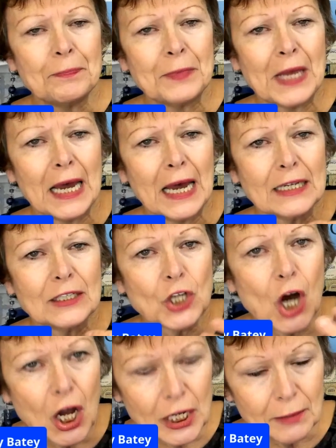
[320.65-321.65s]
uh,
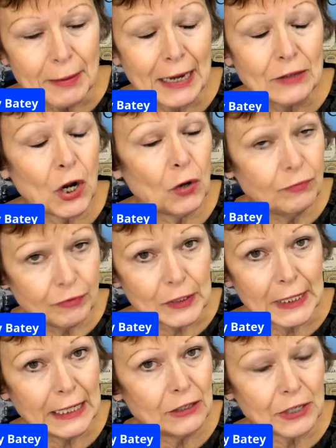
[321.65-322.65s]
talk about,
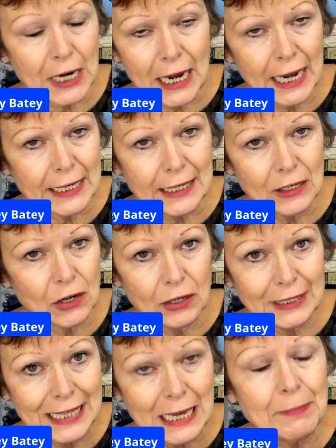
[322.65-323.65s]
hopefully, you're not hiding,
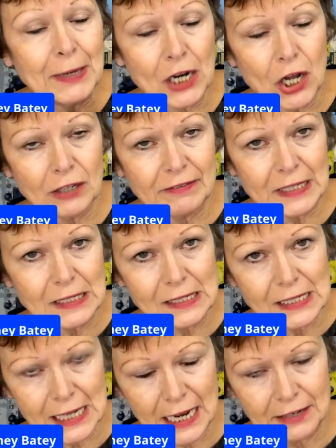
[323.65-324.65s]
keeping all of this
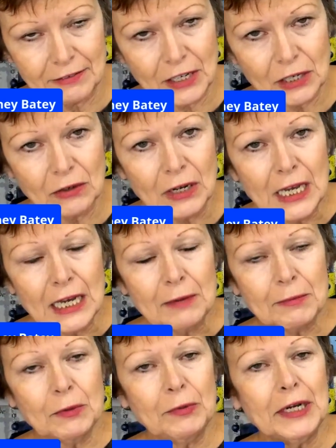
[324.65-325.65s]
inside of you,
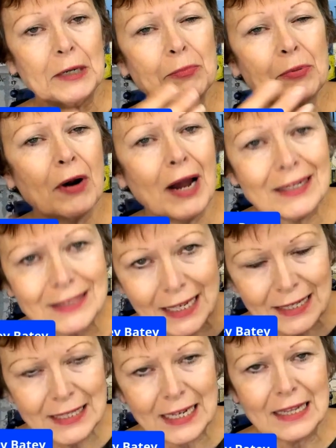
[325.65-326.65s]
but we are
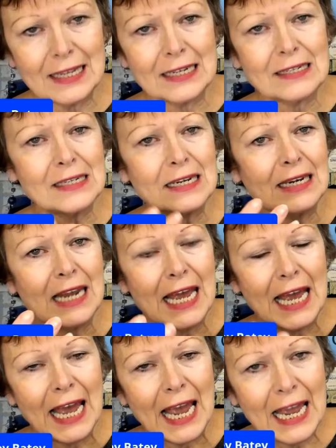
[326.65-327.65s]
processing this. And,
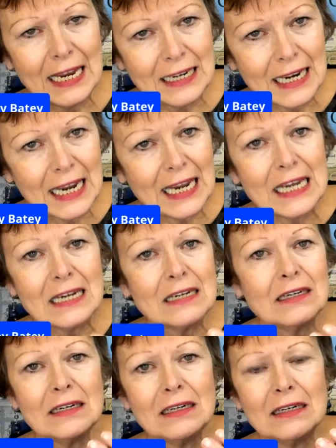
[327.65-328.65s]
and
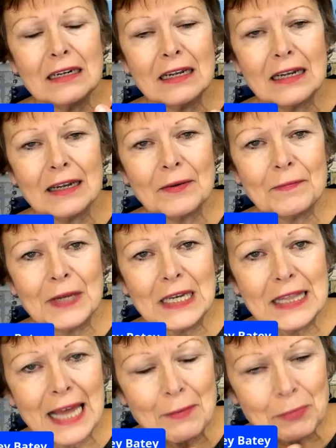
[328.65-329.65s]
in,
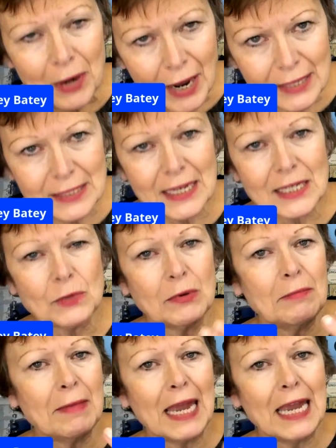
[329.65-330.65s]
in that process, we
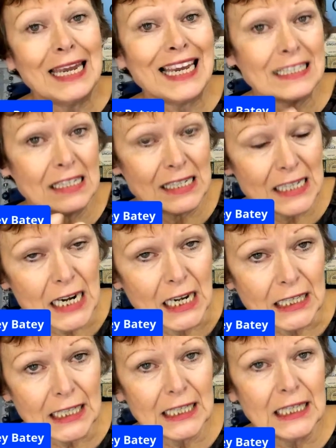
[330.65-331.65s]
may get stuck